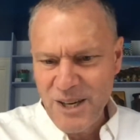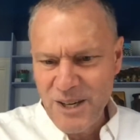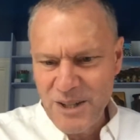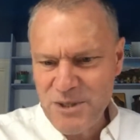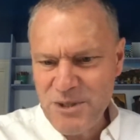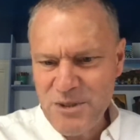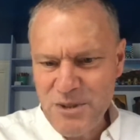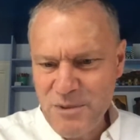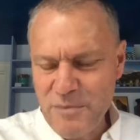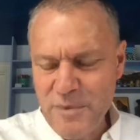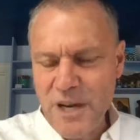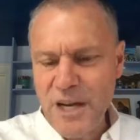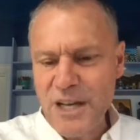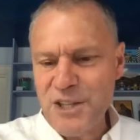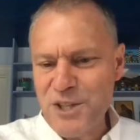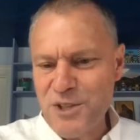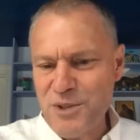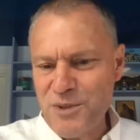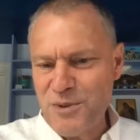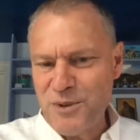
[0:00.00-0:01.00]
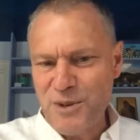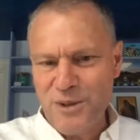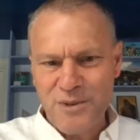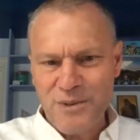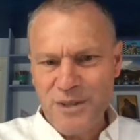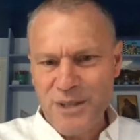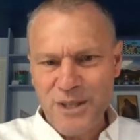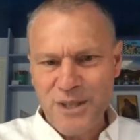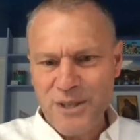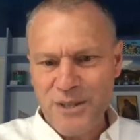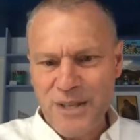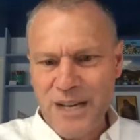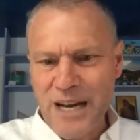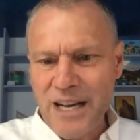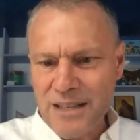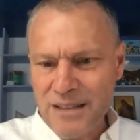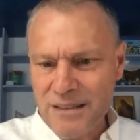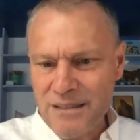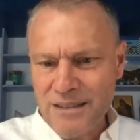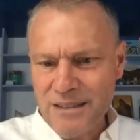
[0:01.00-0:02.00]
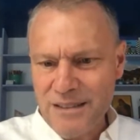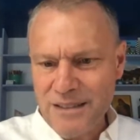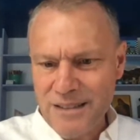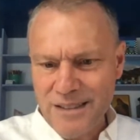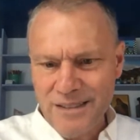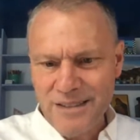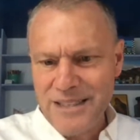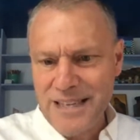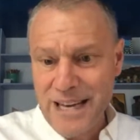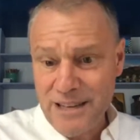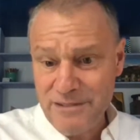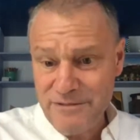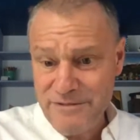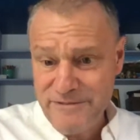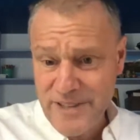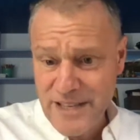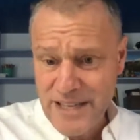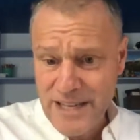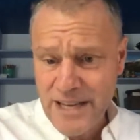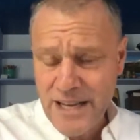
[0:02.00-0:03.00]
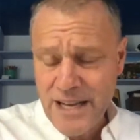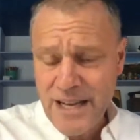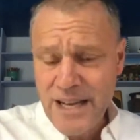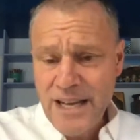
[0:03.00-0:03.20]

too much or are not funny.